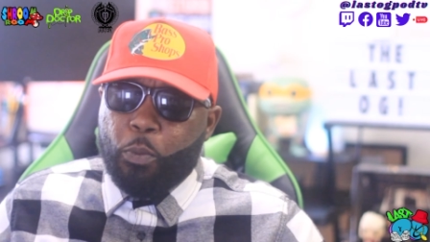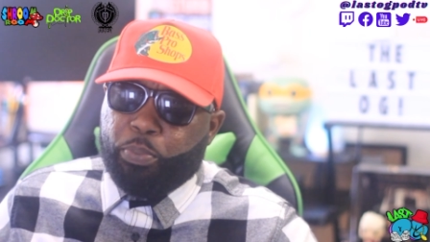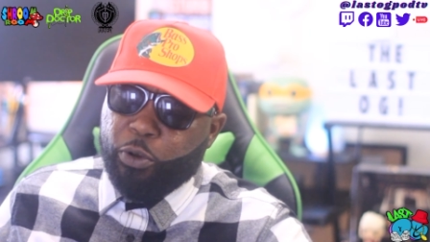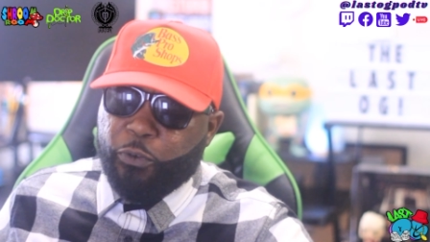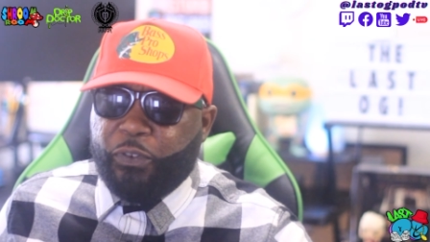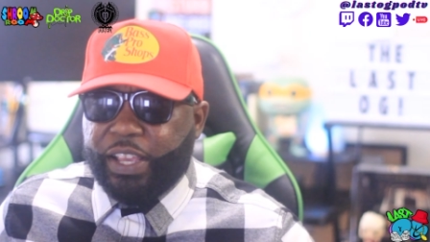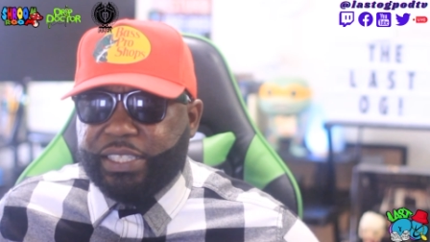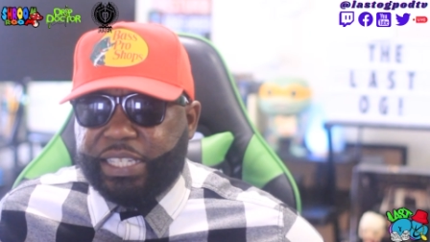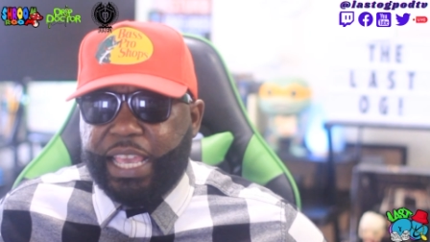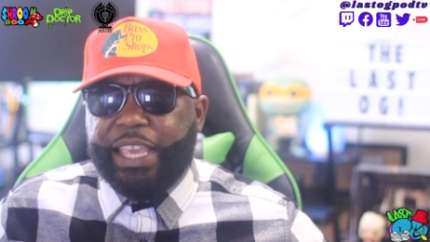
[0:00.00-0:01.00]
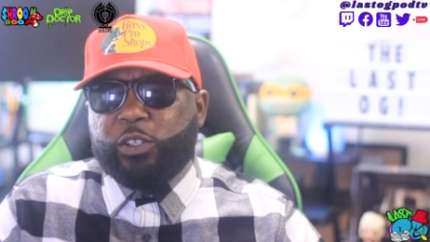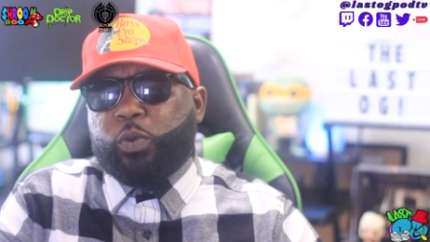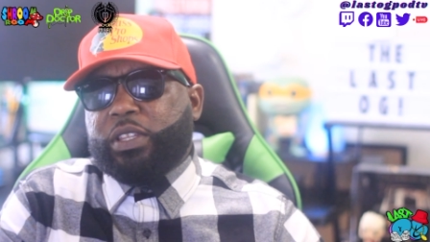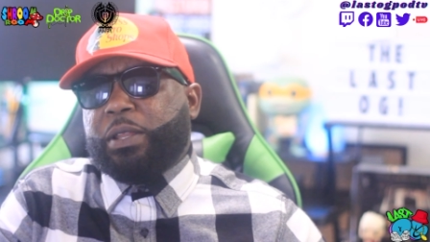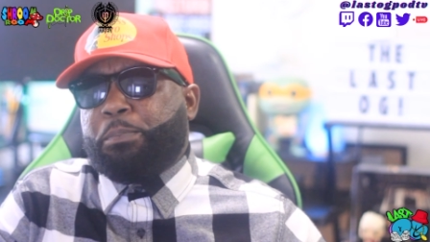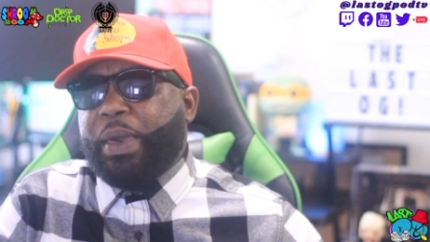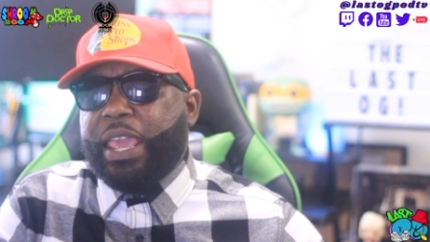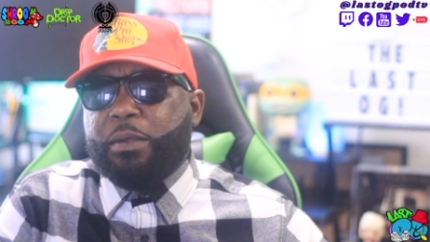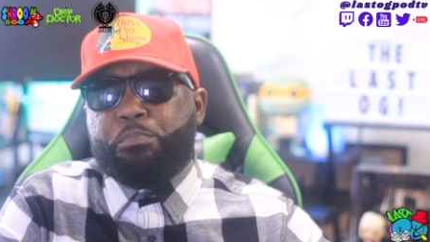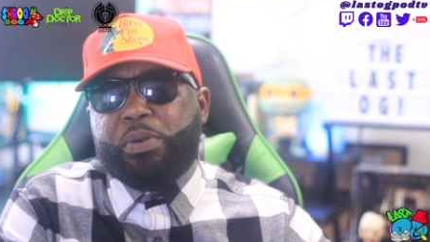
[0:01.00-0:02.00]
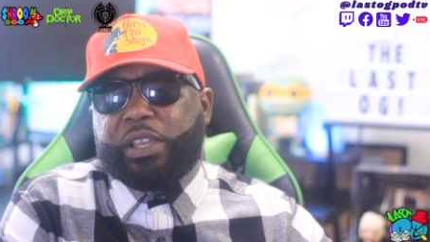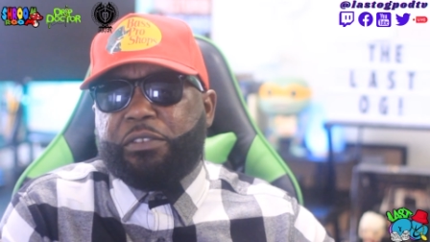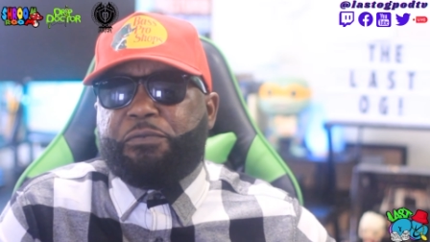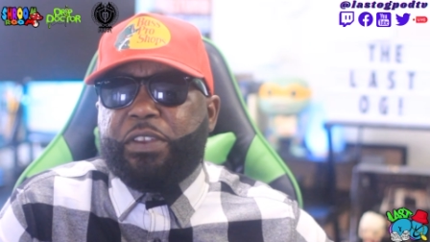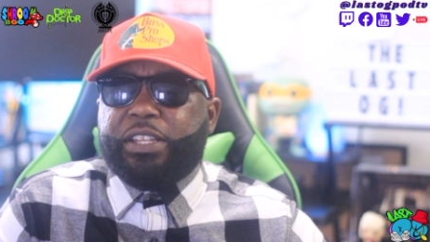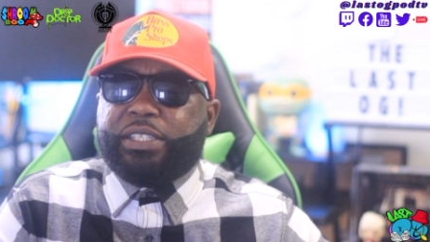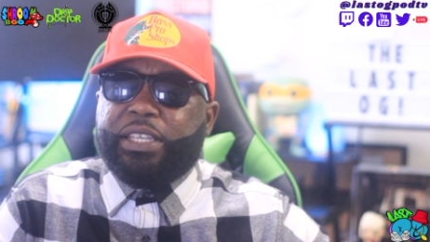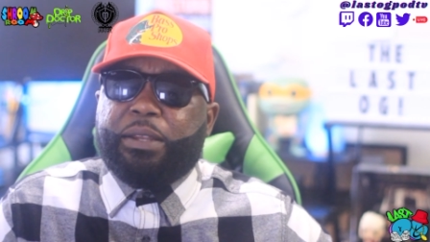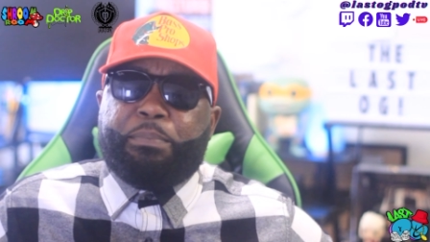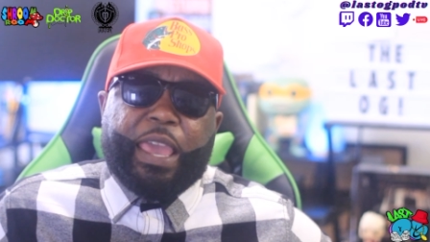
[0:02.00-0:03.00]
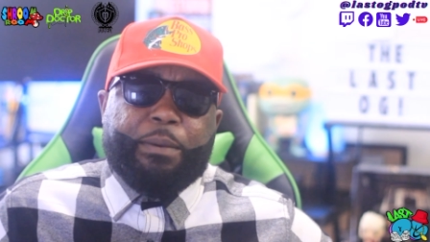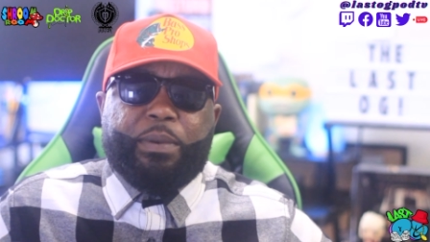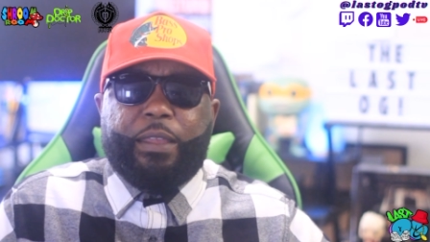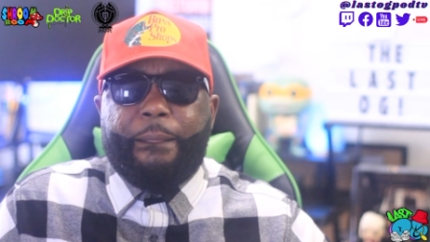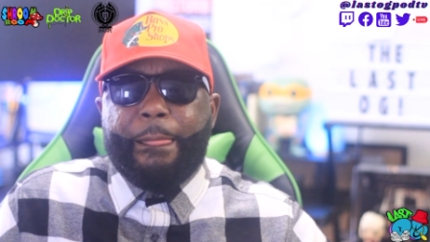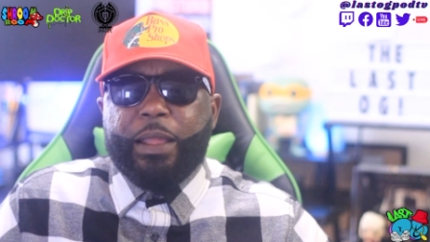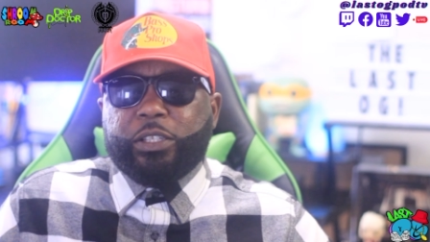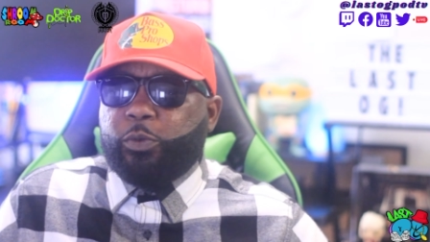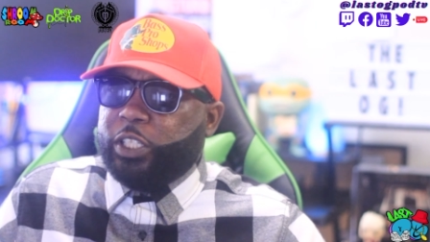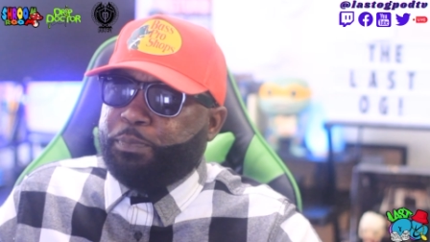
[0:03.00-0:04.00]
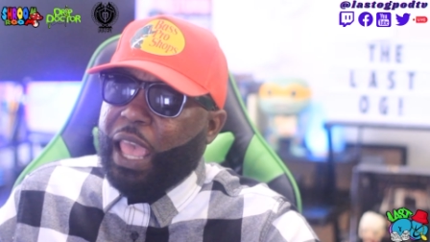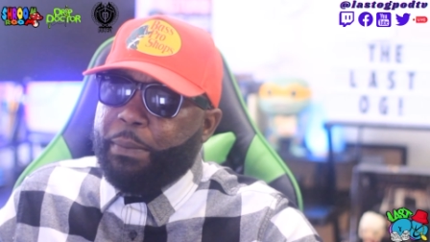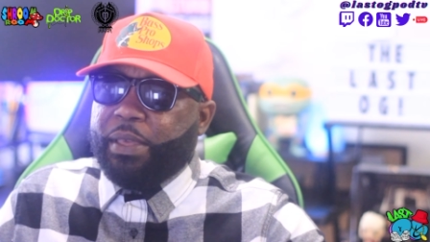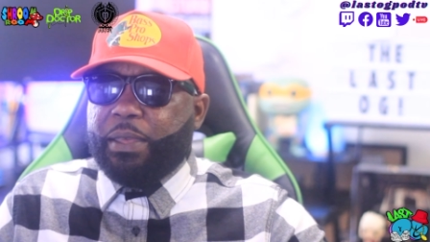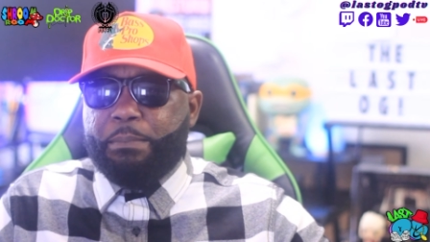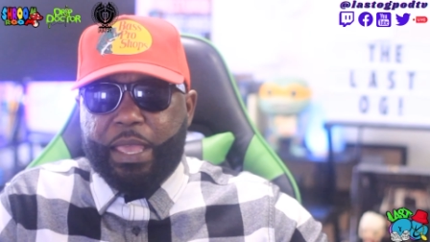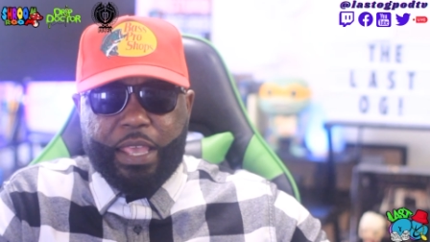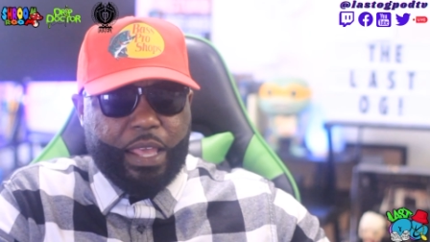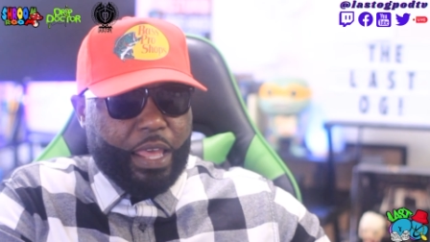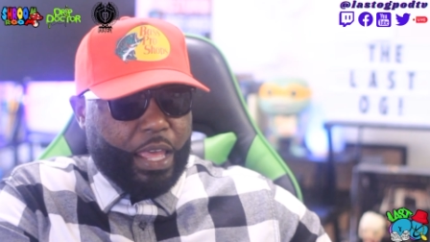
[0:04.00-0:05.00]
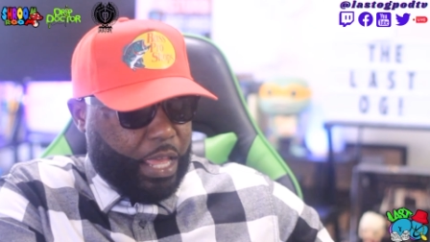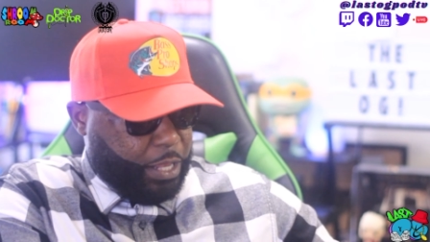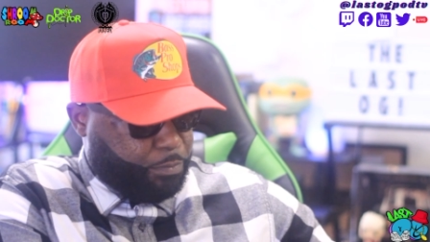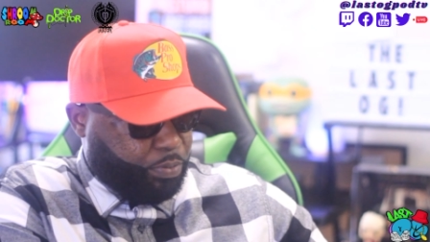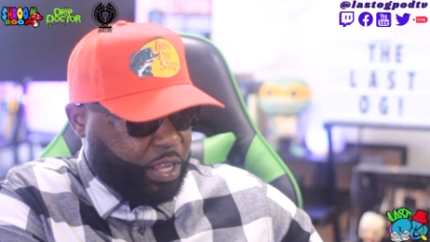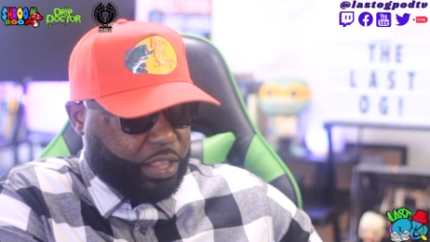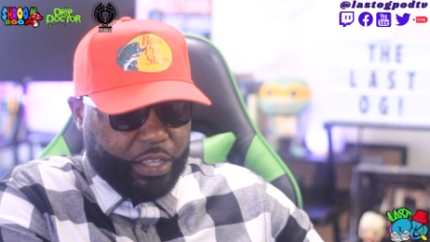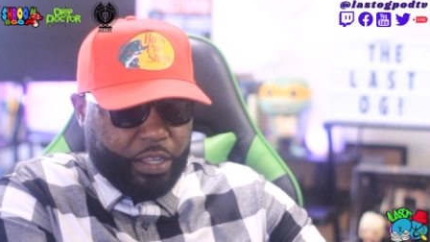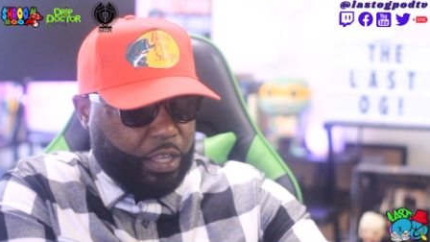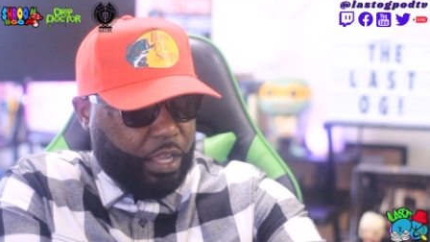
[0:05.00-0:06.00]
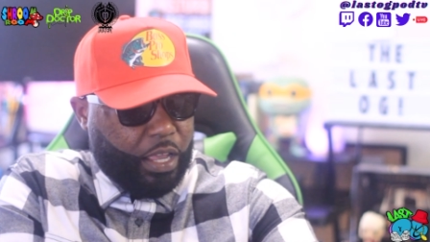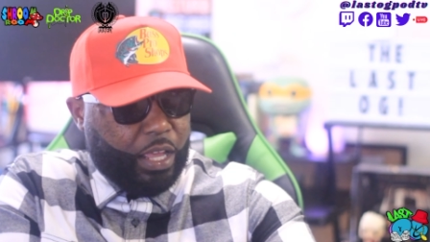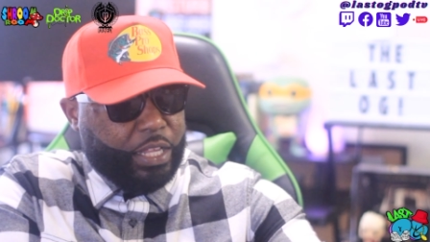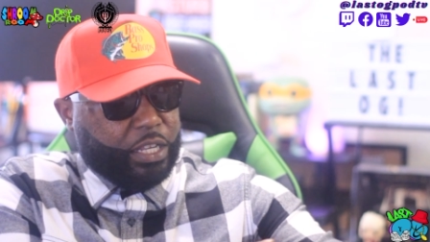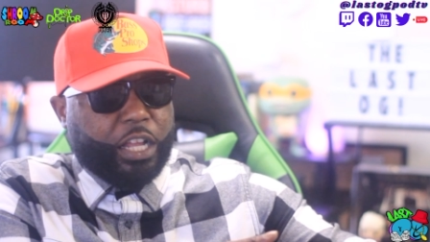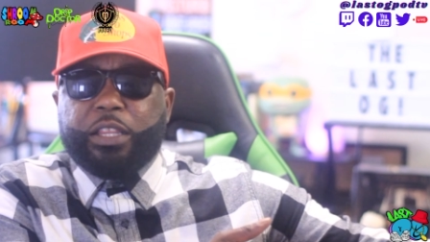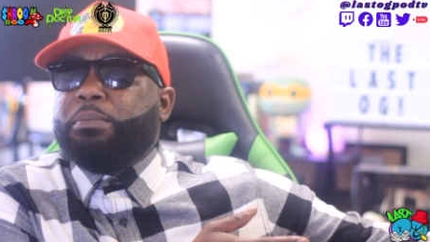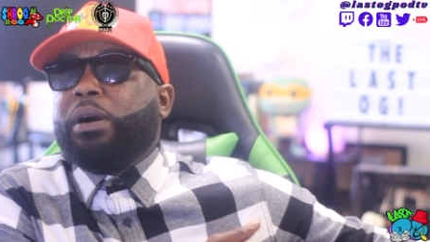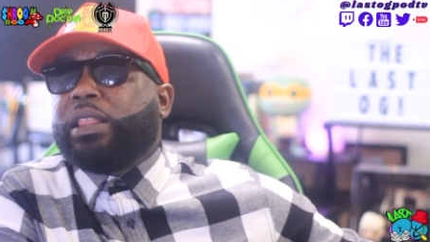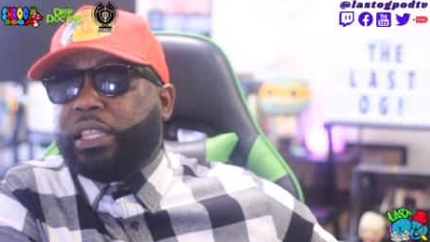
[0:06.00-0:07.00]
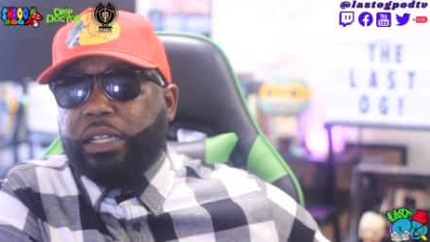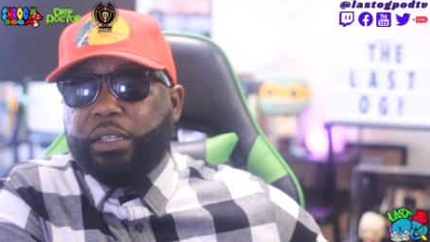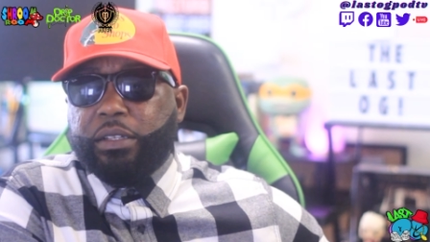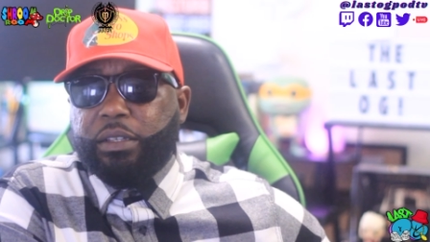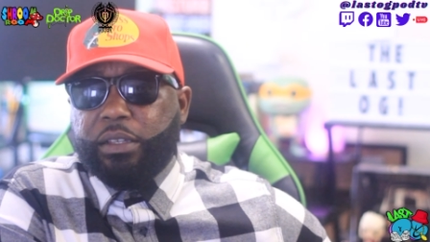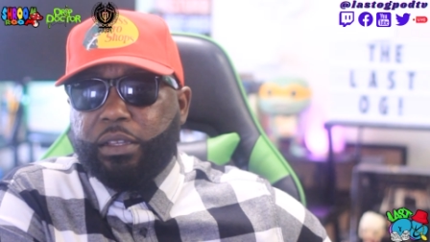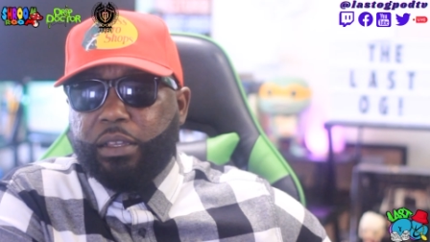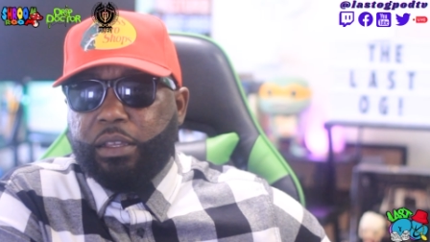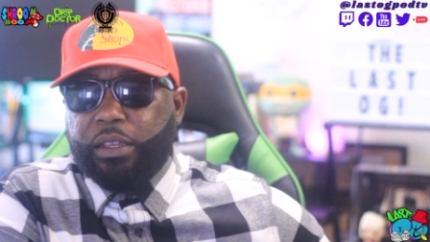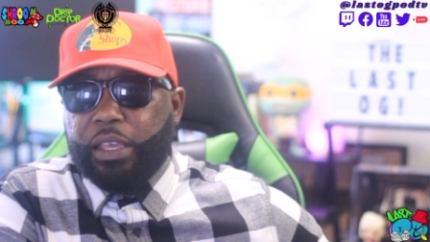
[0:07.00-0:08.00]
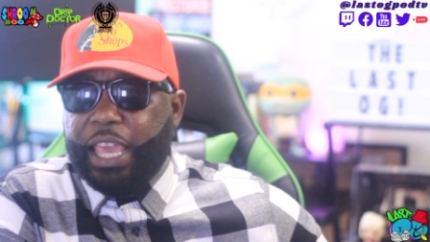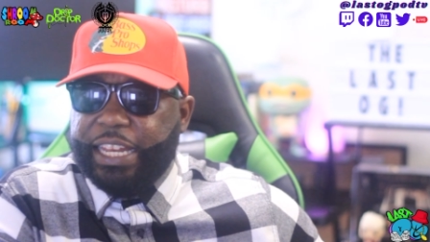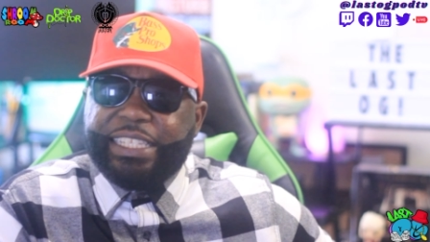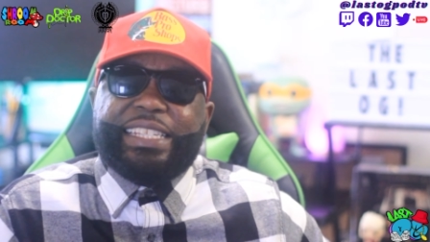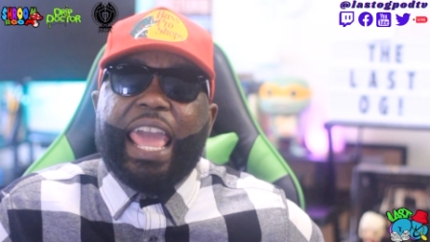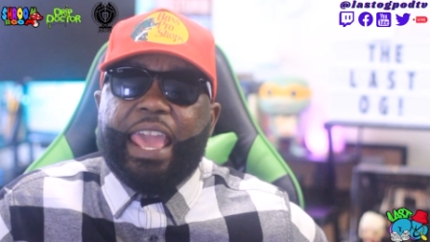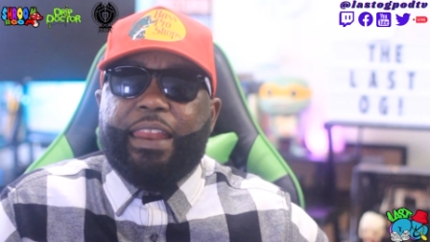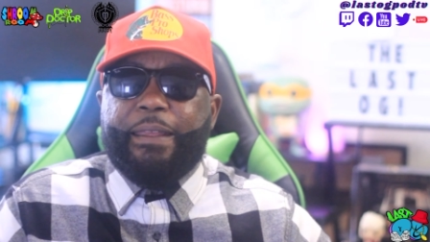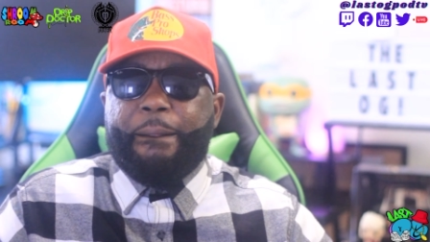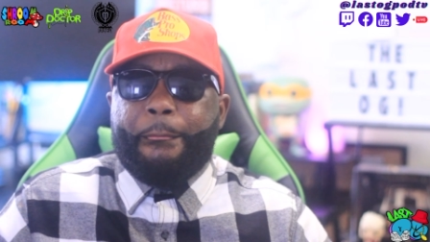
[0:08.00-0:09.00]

Blueface say he's willing to pay the booking fee to see the baby, so his baby can meet his brother, his other mother, and his daddy.